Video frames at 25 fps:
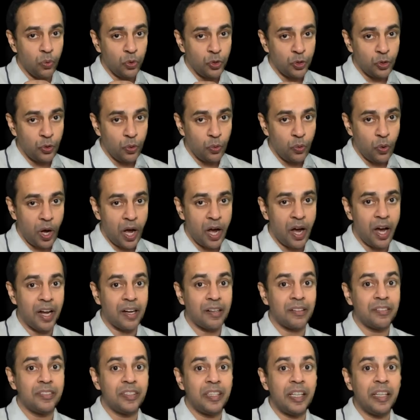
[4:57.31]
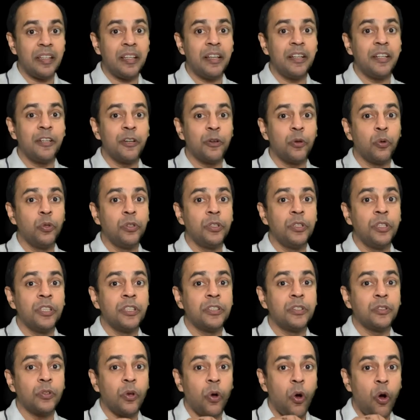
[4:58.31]
you are thinking the
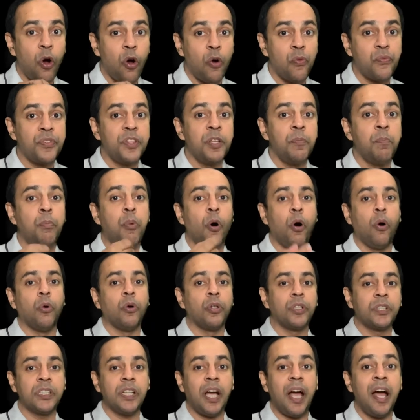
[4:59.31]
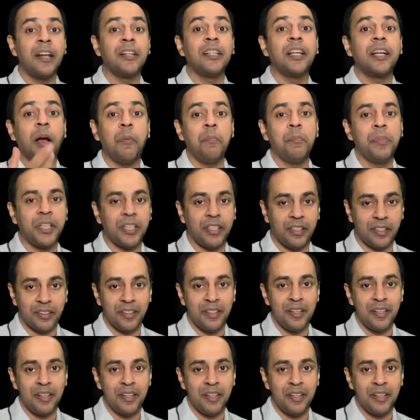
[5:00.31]
goodness of the boss and the company.